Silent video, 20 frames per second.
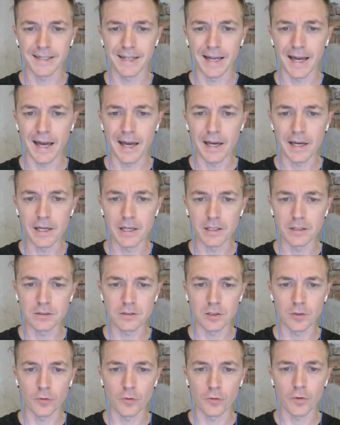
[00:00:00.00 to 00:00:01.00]
8 to
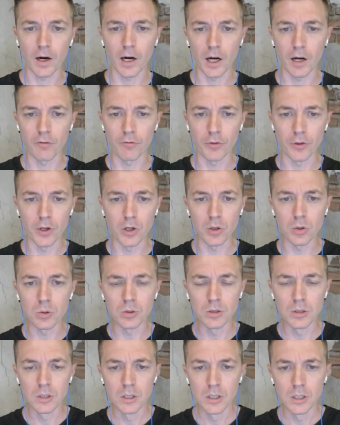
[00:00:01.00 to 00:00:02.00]
5 though.
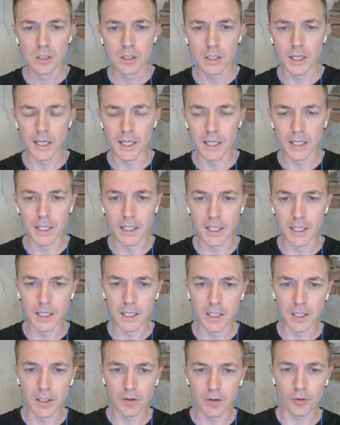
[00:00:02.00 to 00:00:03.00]

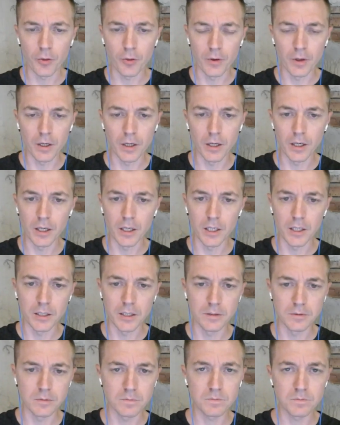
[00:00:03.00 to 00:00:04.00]
And
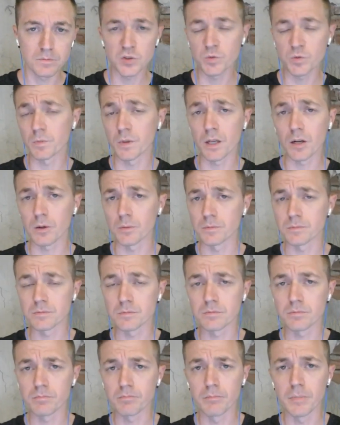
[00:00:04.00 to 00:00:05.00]
then,
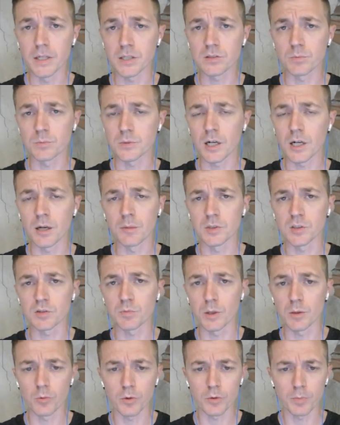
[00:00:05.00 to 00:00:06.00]
make some time to
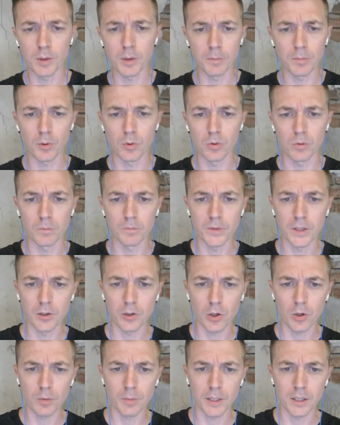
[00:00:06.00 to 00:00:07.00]
spend with people you
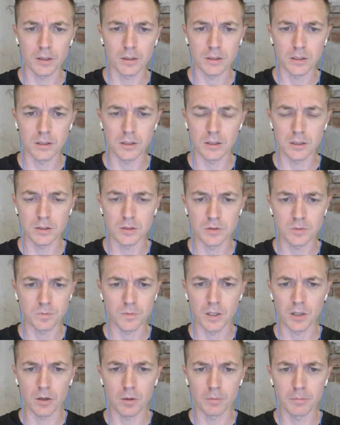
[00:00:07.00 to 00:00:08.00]
care about,
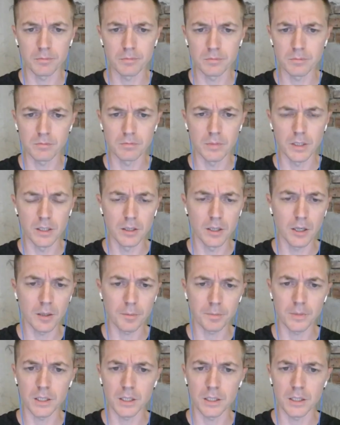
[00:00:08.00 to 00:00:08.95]
meeting up,